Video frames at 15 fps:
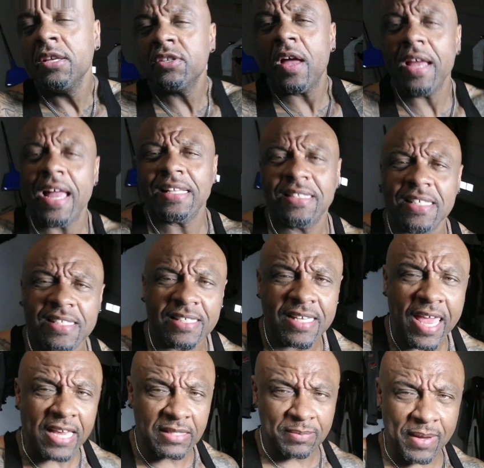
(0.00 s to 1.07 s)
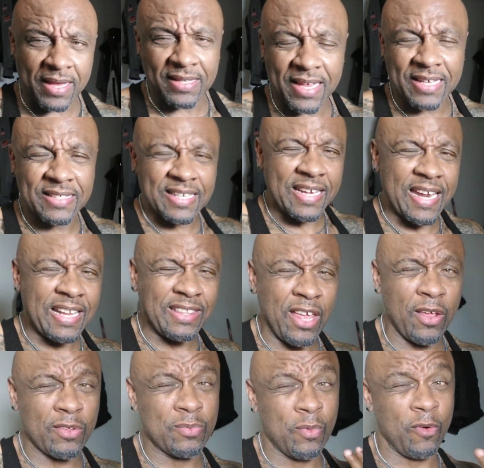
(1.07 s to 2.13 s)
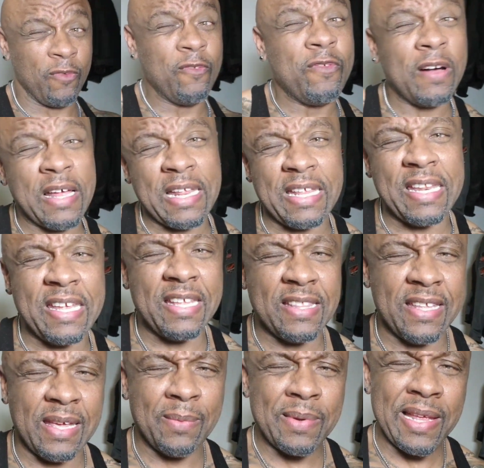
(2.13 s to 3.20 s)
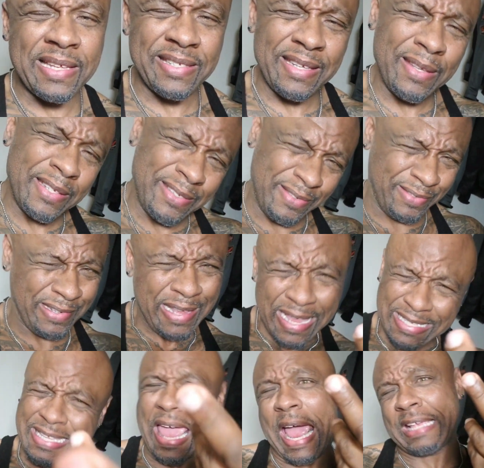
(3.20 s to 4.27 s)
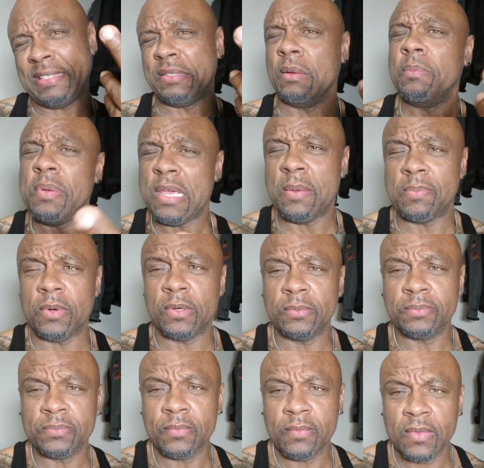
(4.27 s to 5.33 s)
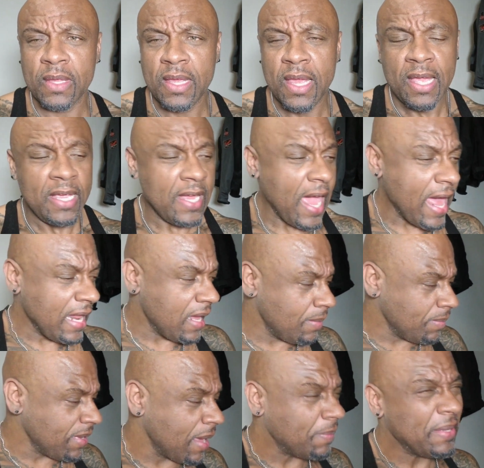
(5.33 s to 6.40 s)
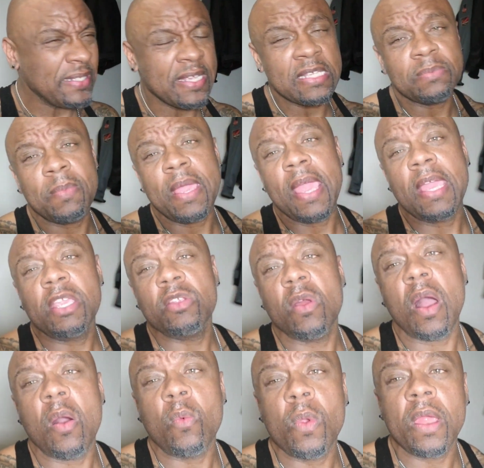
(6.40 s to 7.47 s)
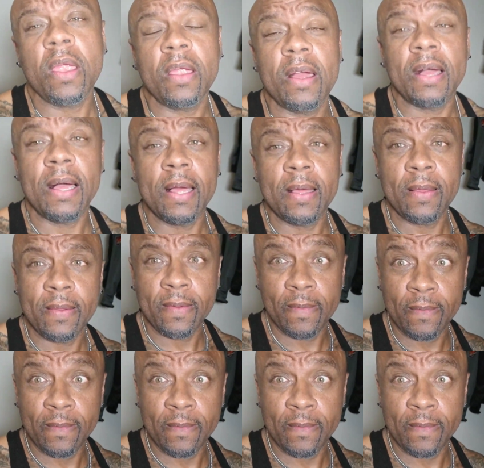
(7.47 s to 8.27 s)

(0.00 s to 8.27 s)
so I got this text, man, last night. I thought it was more funny than anything, but I said, let's, let's ask the people. Cat hit me up. He says, man, you know, I wear uh,